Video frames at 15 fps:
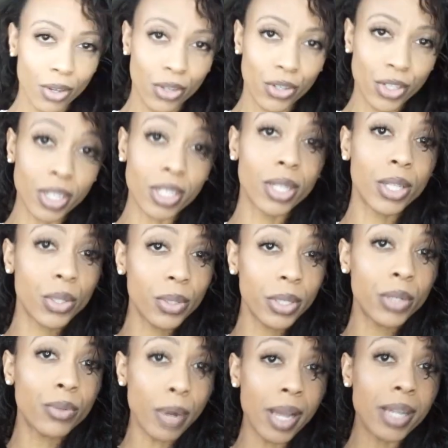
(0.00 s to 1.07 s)
She is
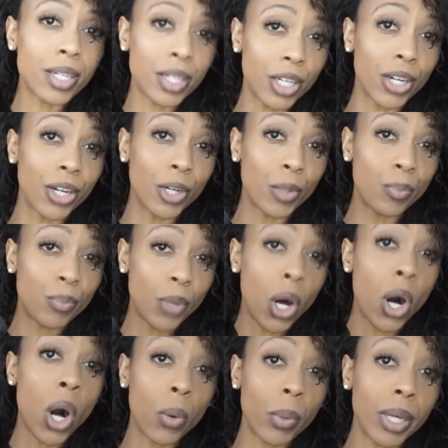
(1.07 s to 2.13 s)
literally right here,
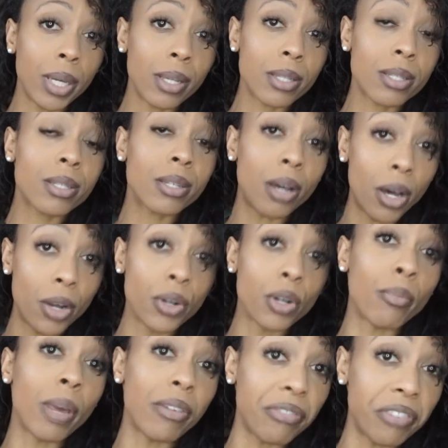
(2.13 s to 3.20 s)
always under
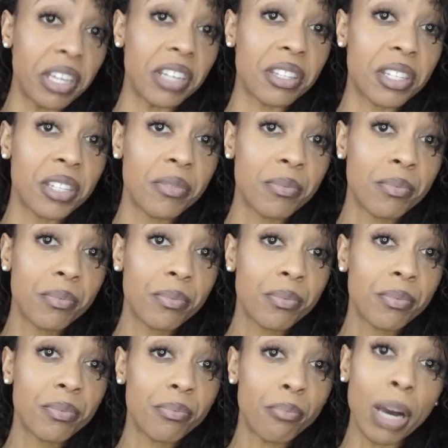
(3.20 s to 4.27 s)
my feet.
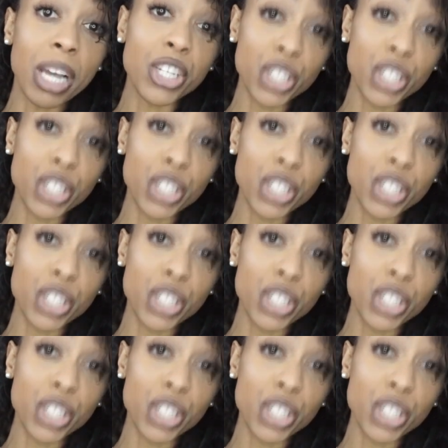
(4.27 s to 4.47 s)
My